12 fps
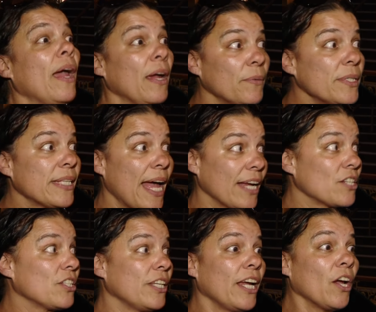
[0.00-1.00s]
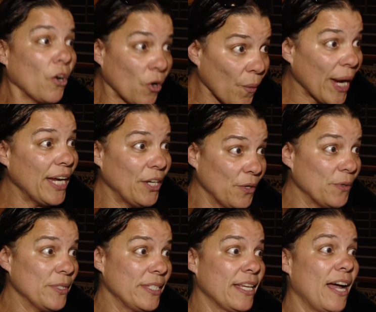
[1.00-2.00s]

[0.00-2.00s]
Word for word: It was actually great news.